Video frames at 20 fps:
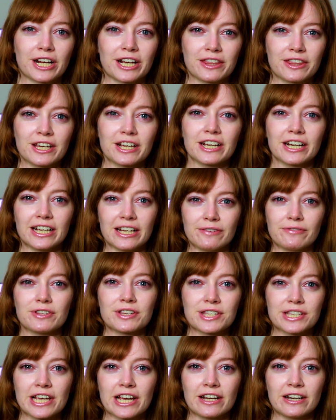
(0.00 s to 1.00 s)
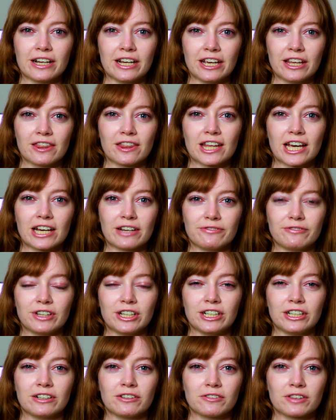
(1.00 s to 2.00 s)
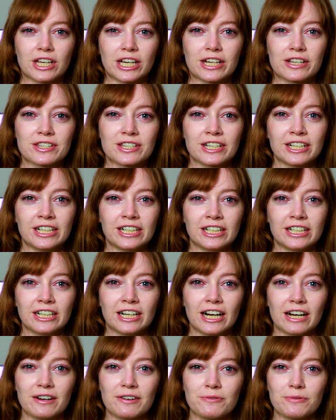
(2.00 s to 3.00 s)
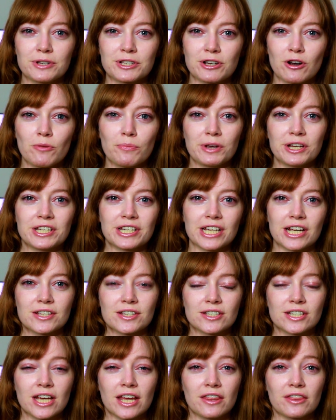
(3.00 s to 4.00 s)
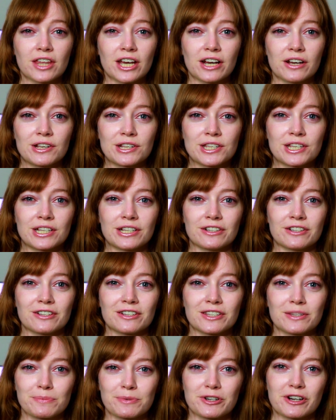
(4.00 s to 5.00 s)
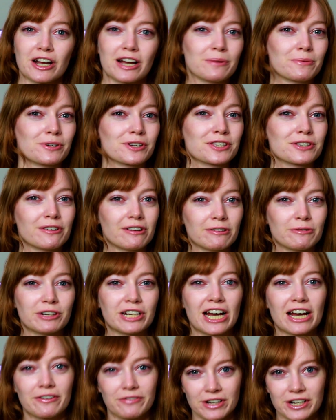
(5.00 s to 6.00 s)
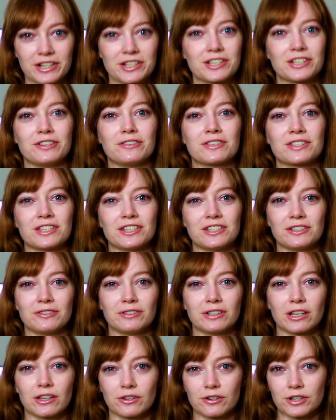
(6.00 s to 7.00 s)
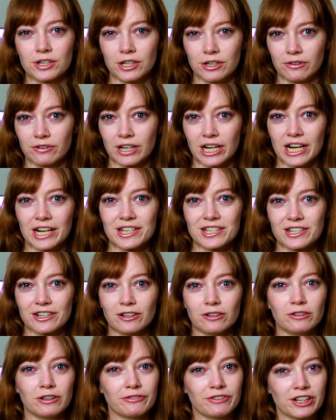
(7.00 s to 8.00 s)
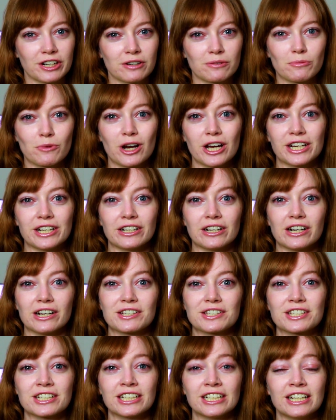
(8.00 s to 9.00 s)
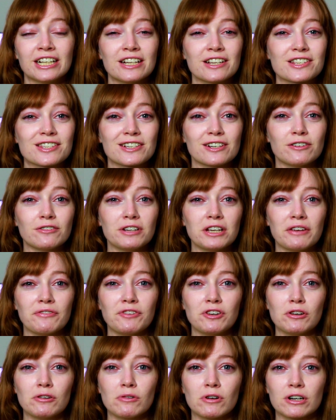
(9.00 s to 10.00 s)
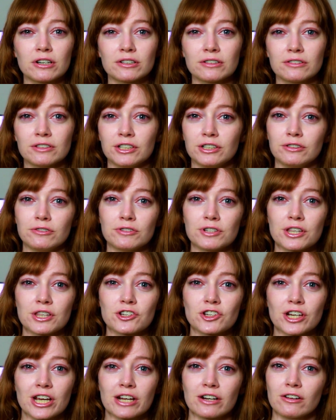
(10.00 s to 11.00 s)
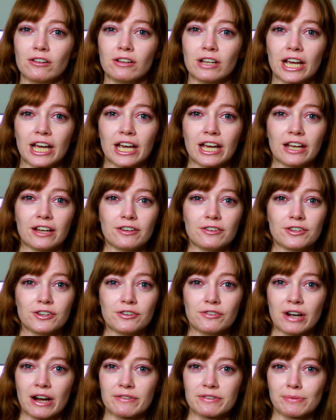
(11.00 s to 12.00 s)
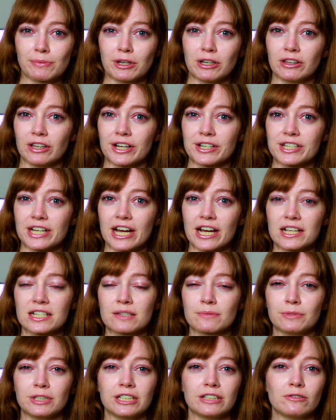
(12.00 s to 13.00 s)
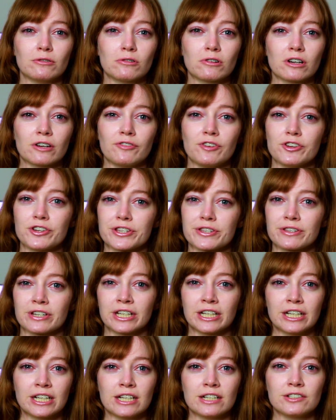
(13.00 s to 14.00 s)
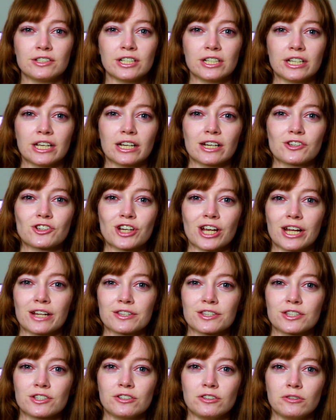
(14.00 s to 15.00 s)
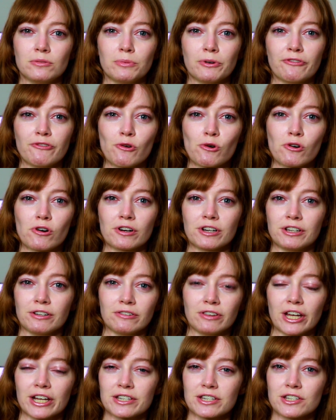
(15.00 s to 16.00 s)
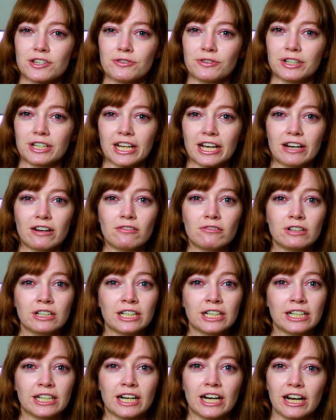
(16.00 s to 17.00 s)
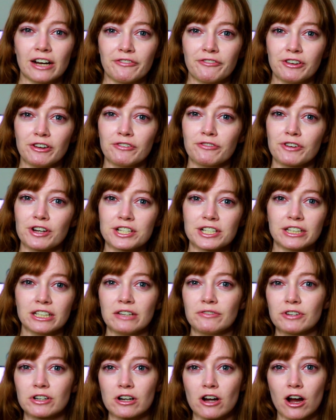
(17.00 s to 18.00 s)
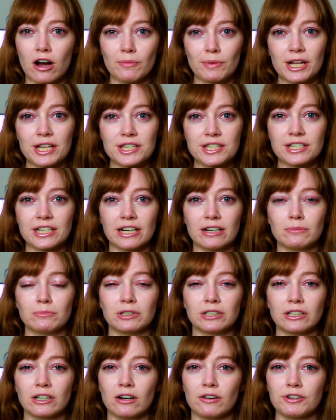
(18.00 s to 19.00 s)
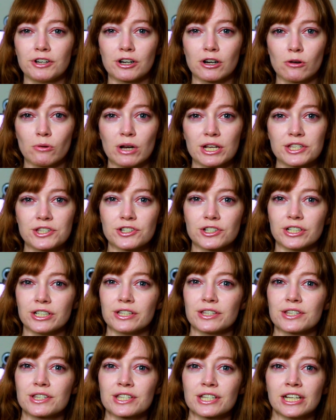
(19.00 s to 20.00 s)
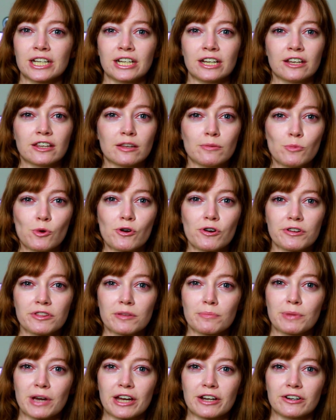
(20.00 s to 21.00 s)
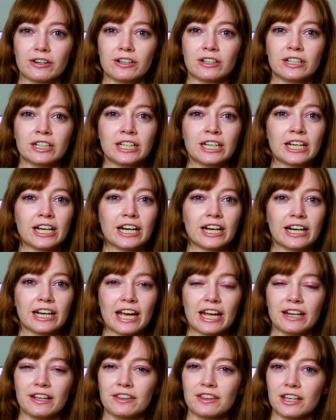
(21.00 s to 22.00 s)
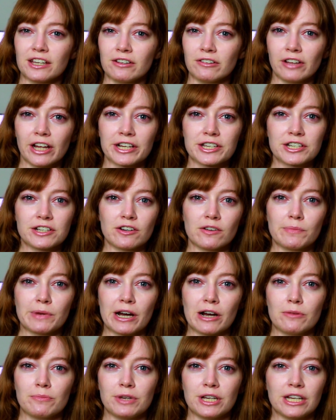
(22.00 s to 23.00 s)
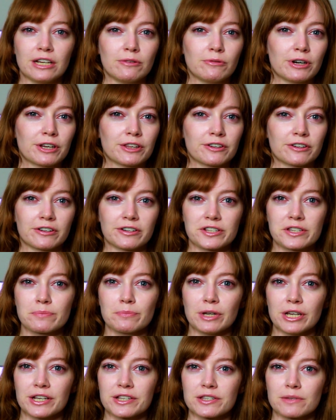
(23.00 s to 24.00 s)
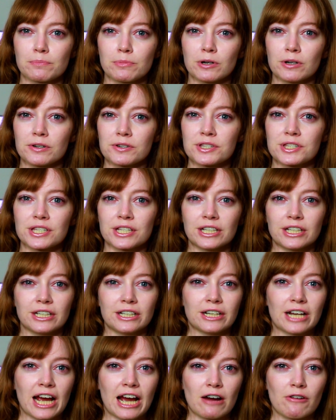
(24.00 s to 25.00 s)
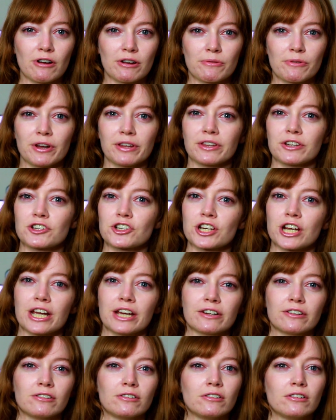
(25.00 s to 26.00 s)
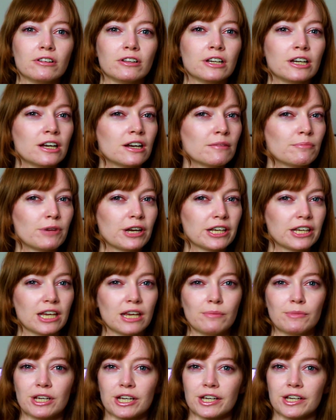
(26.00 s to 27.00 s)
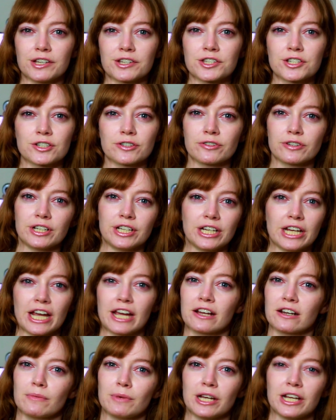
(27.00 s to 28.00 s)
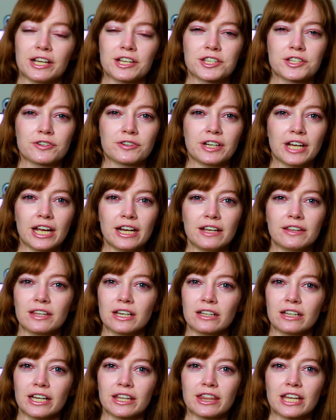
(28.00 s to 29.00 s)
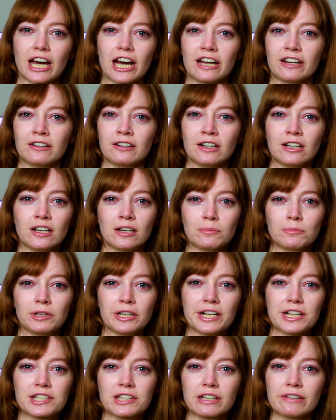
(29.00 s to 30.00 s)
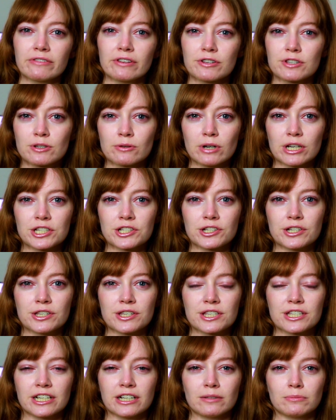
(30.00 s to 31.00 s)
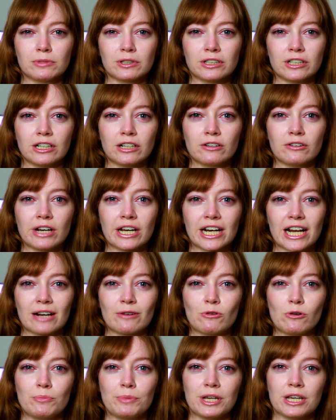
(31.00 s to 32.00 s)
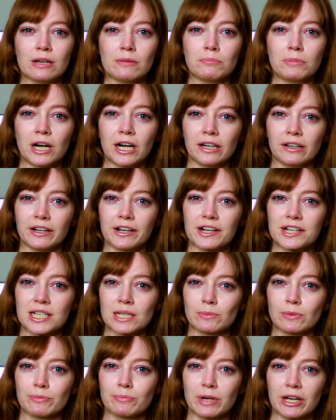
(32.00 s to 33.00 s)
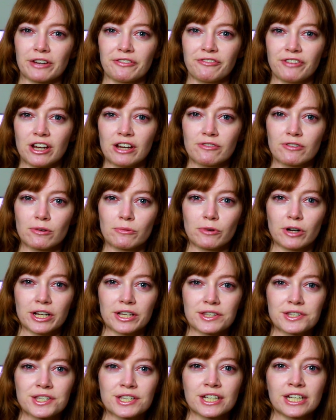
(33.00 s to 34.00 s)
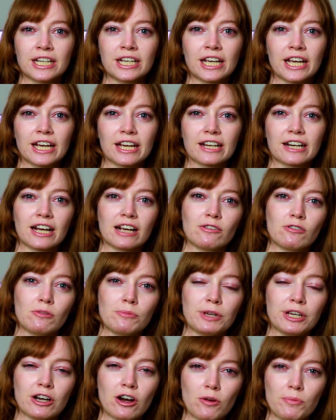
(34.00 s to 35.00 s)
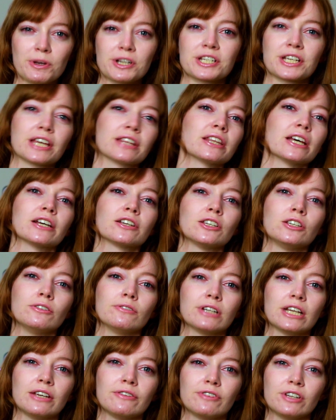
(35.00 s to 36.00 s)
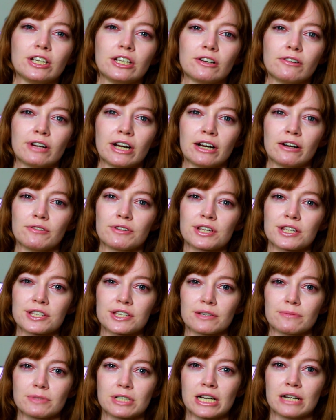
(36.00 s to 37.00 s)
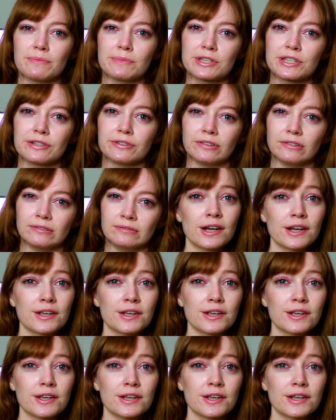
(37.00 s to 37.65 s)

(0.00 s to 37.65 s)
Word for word: I think I even said in that video that I was hoping to get to 10,000 subscribers so I would have an excuse to do another Q&A, so figured why not. So if you are new to the channel and you have something you'd like to ask me, or if you just didn't get a chance to before and you'd like to do it now, uh, feel free to leave your comments down below, your questions, the more the better. Uh, anything you'd like to know about me, whether it's me as a person, how I run the channel, my gaming history, anime history, anything like that, please leave those questions down below and I will be compiling some of my favorite ones and I will be hoping to get that Q&A video out sometime soon.